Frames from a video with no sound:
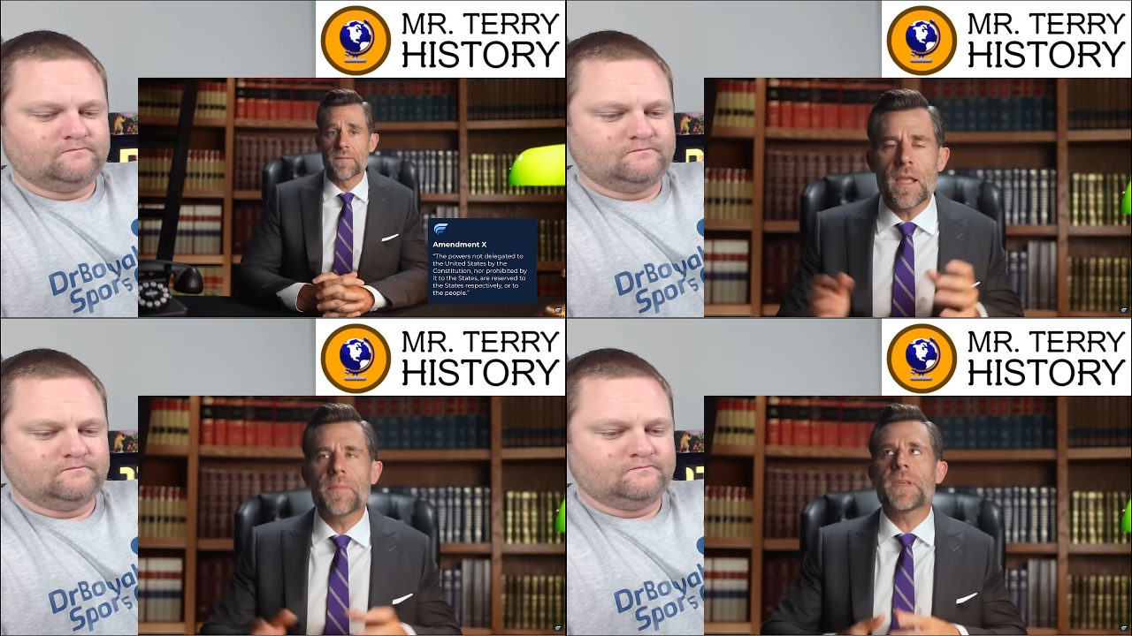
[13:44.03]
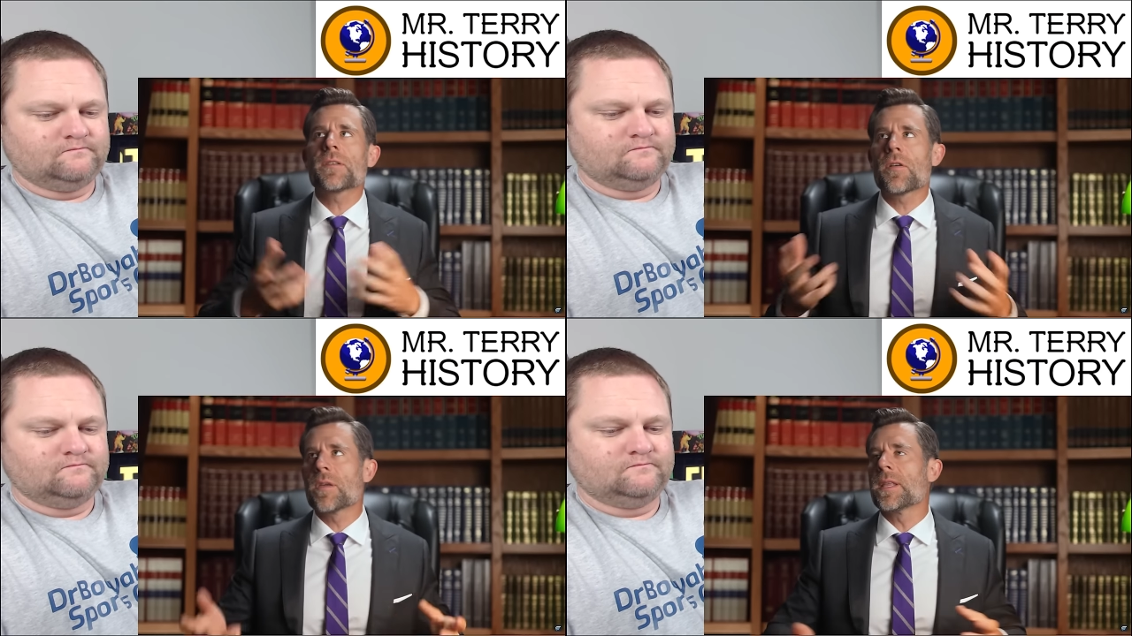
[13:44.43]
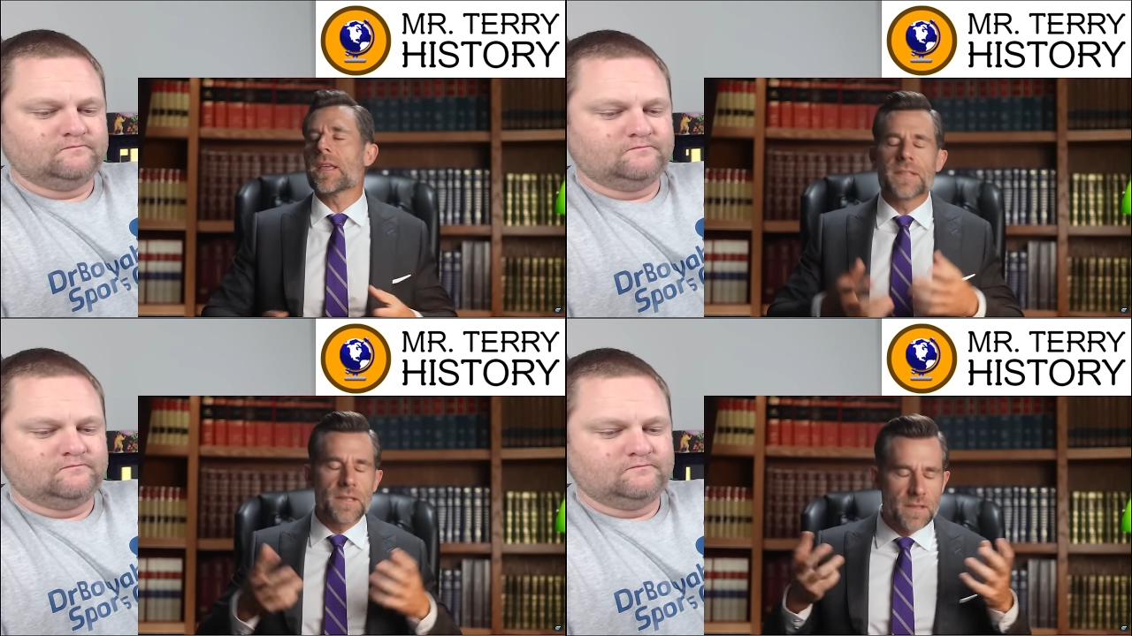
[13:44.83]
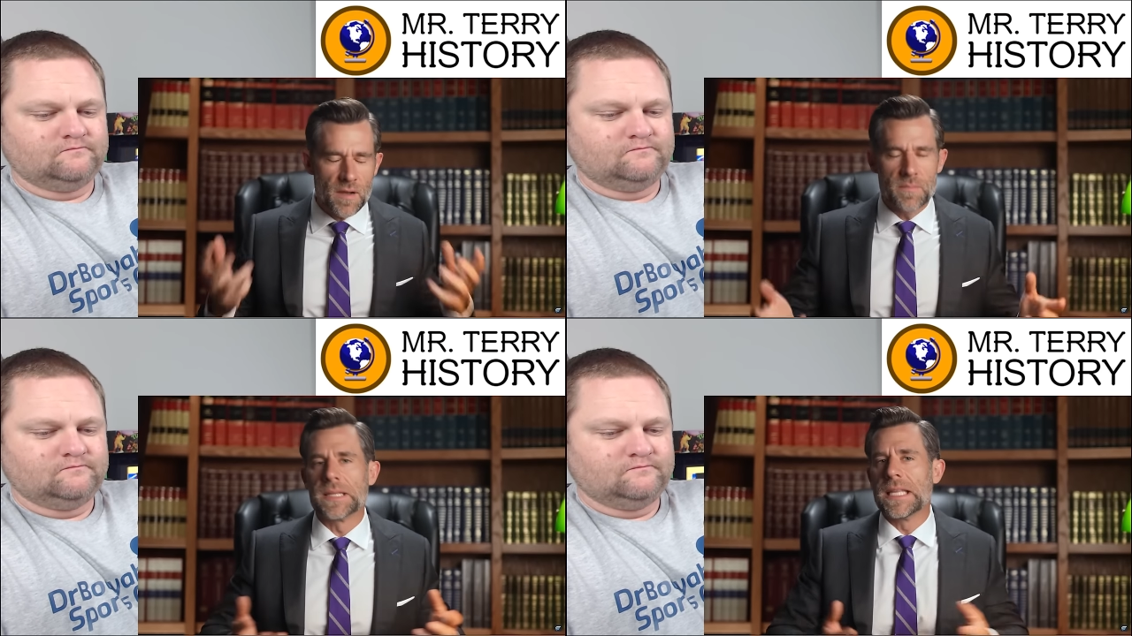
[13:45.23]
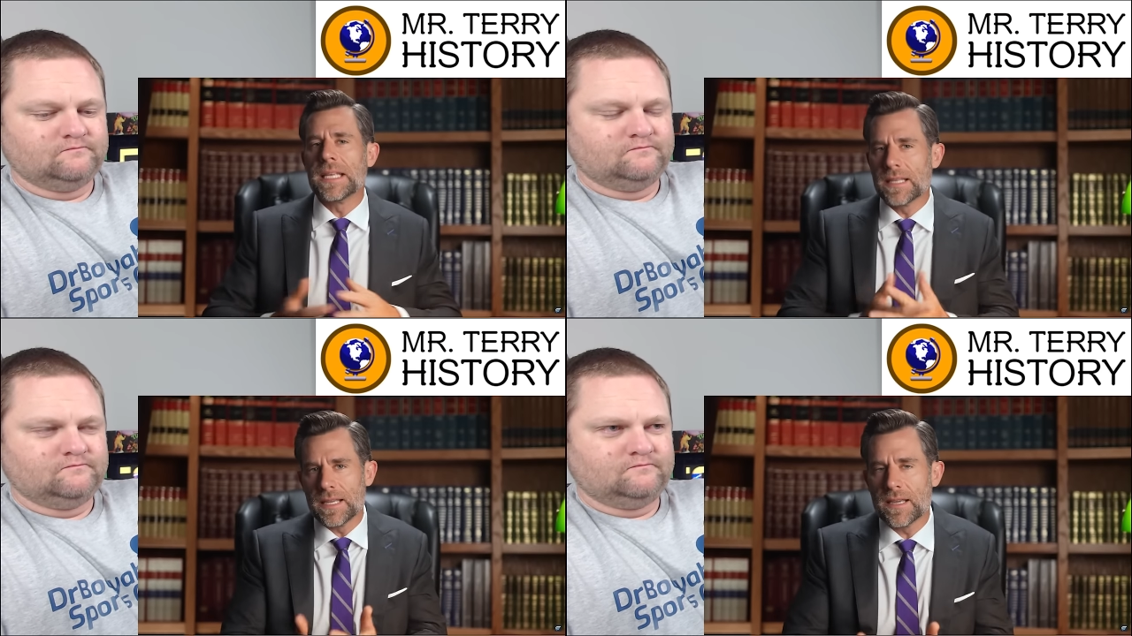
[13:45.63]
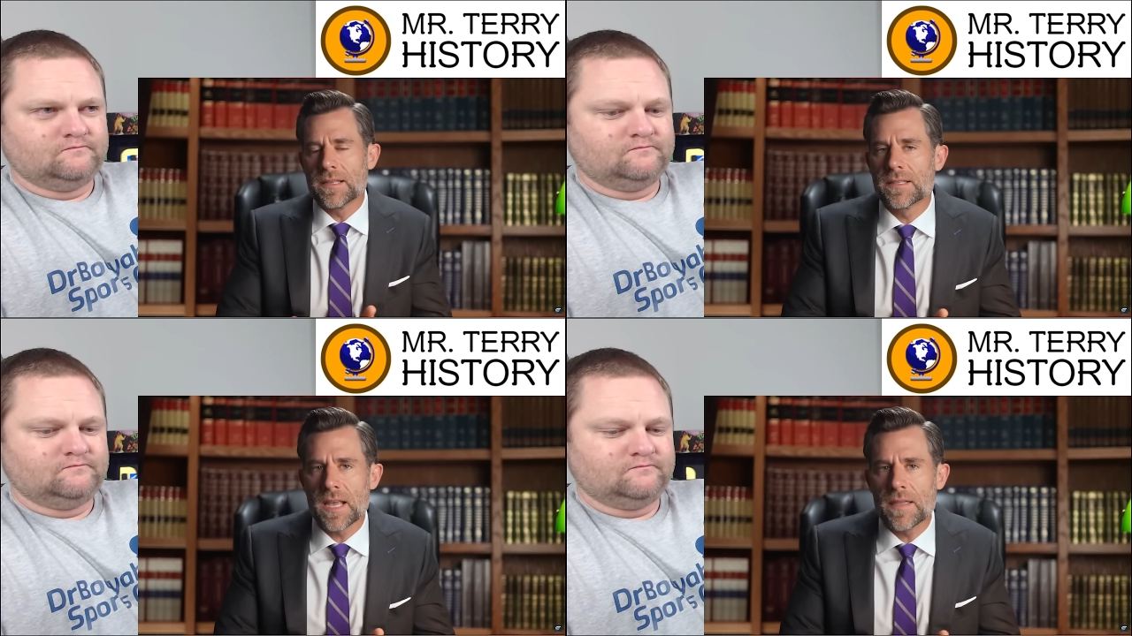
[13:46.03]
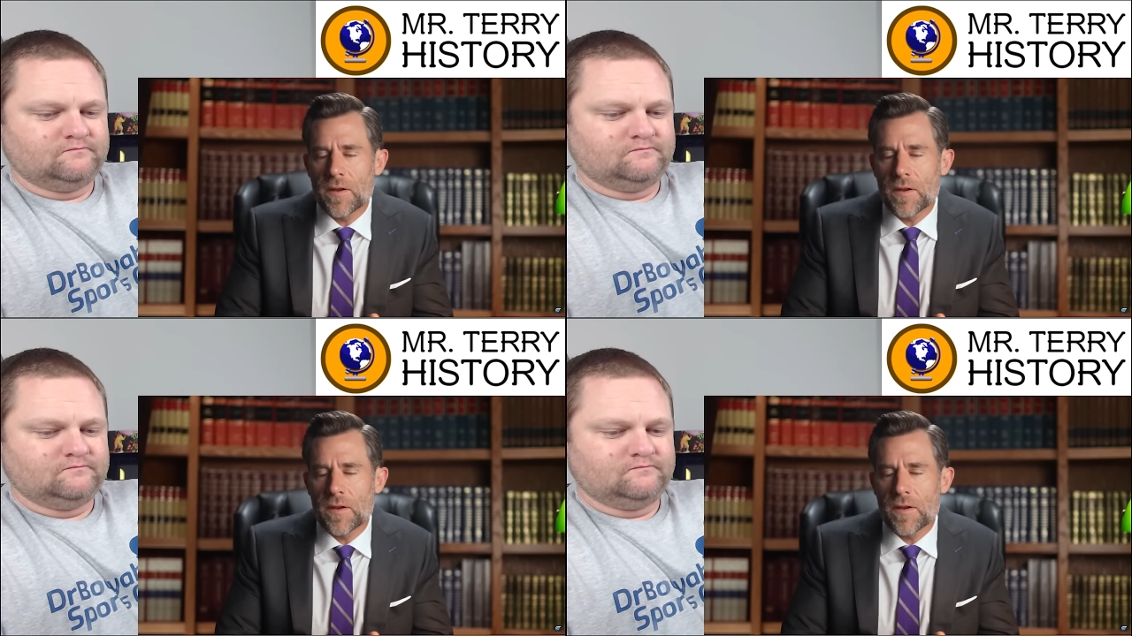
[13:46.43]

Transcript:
Speaker 1: Now, this argument isn't completely insane.